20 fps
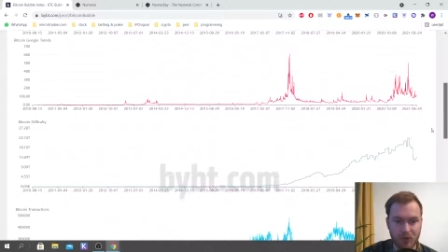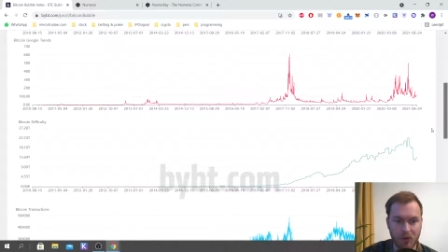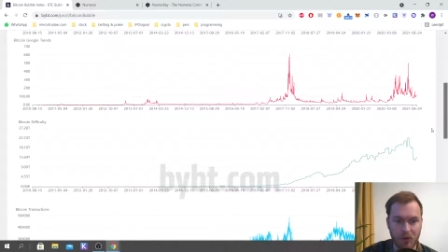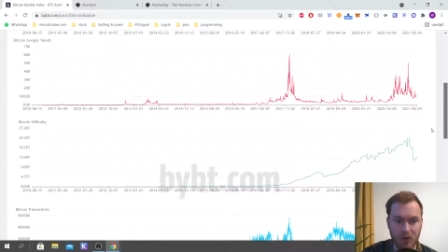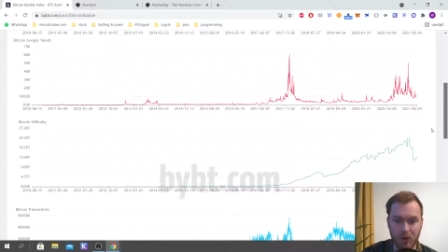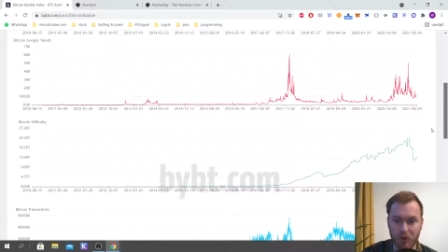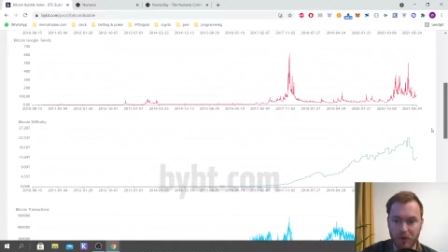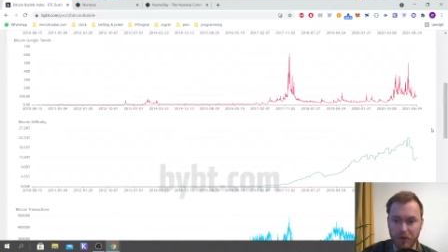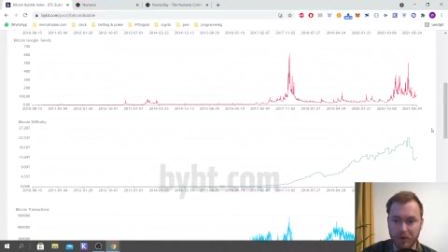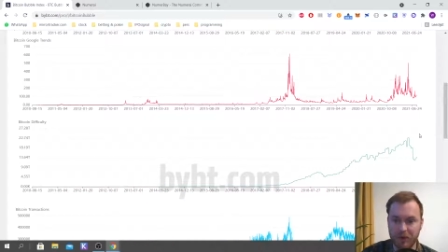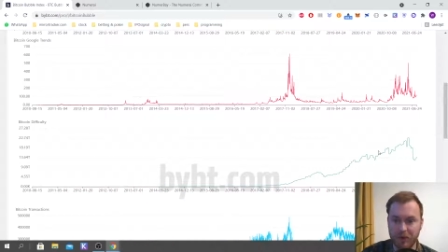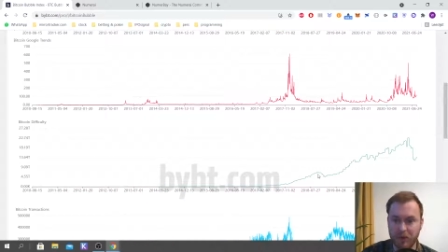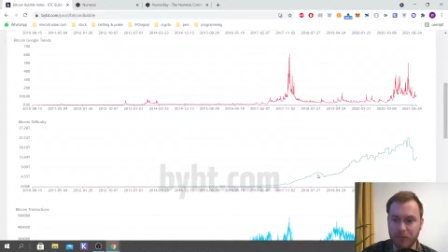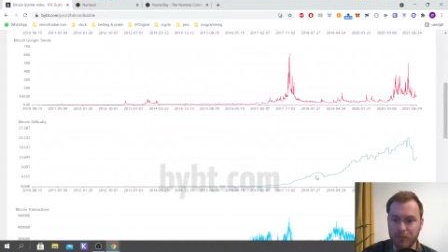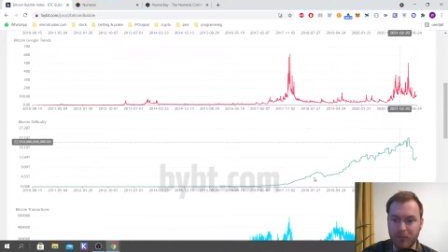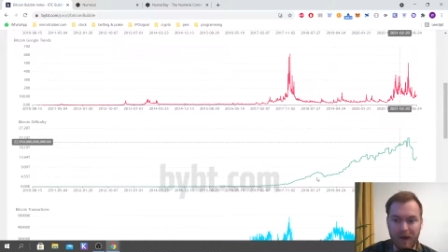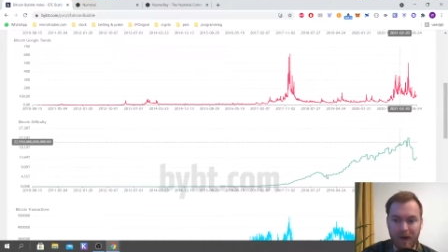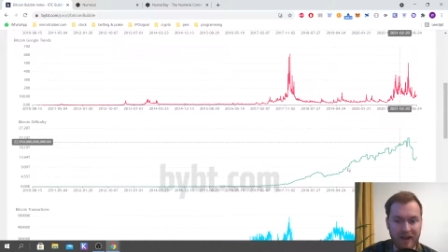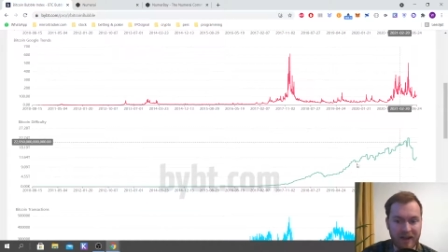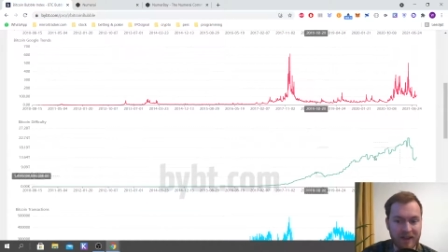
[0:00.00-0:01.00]
or the
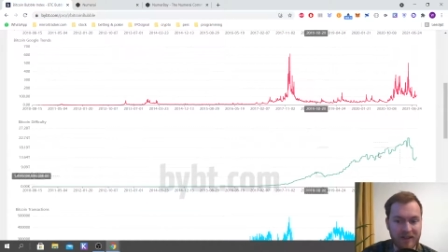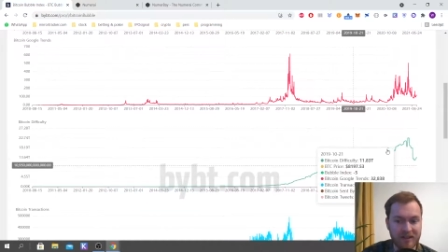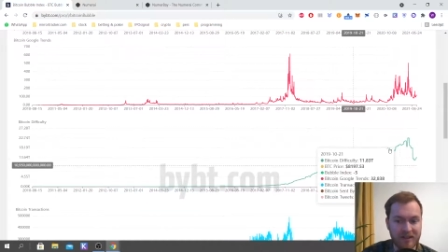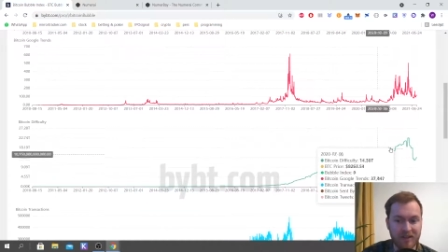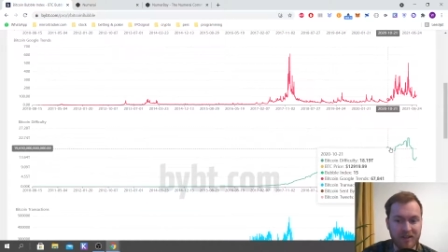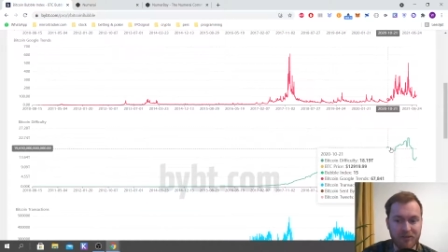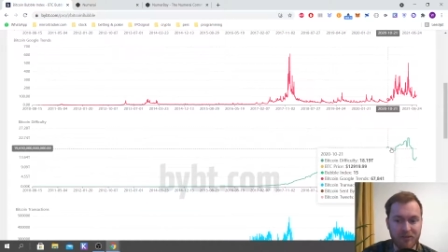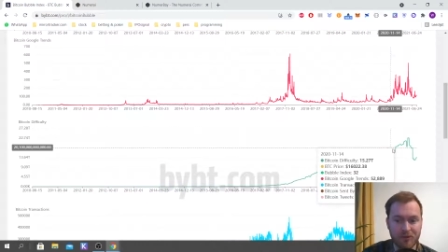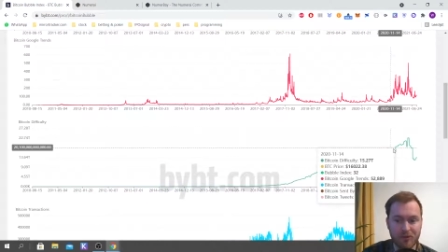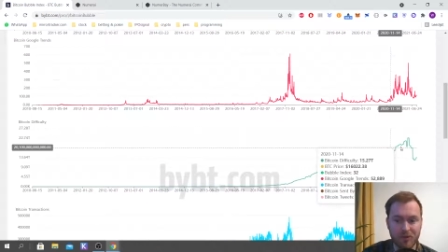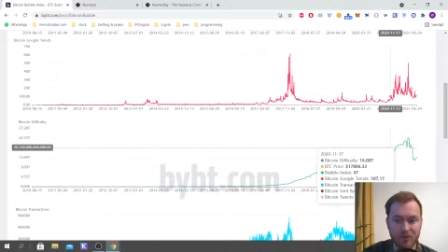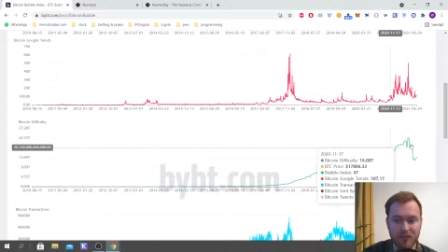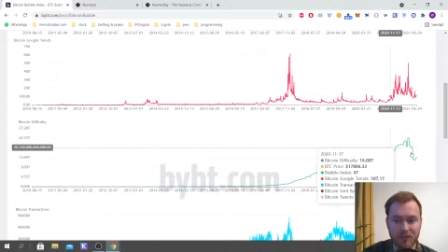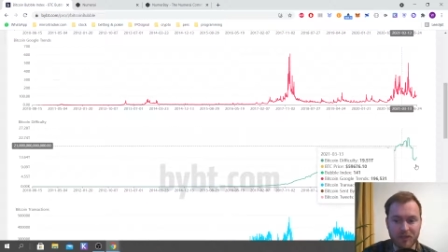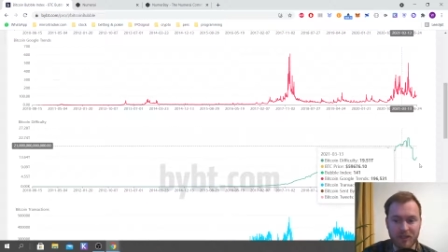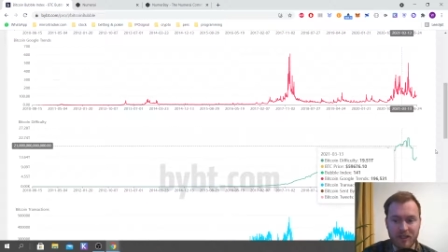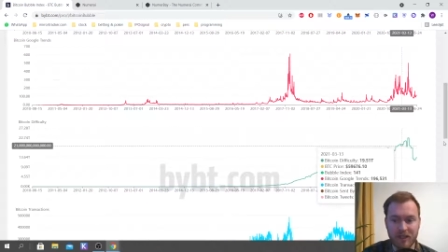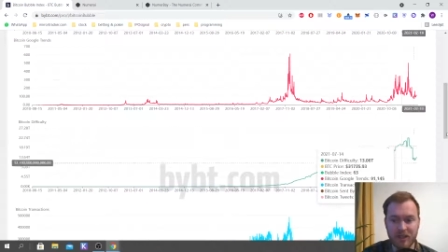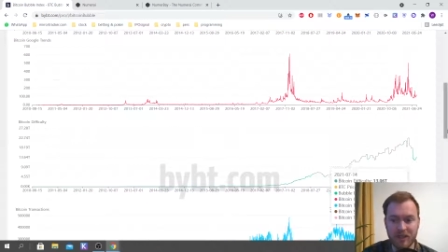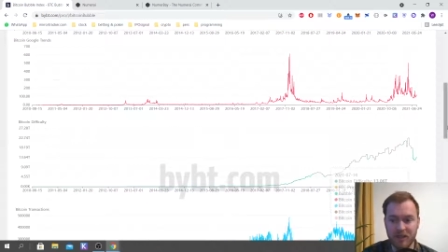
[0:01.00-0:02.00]
mining
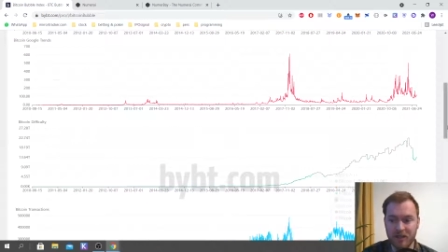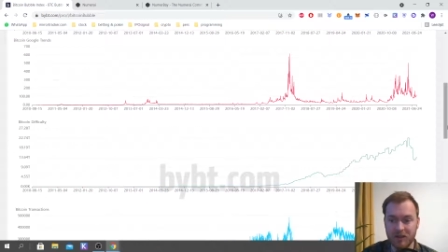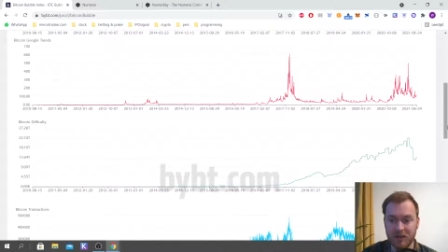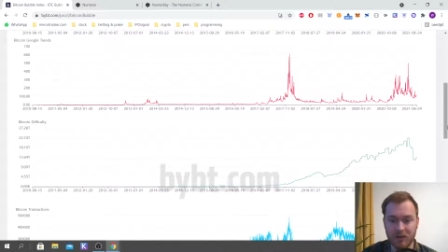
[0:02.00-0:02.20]
difficulty.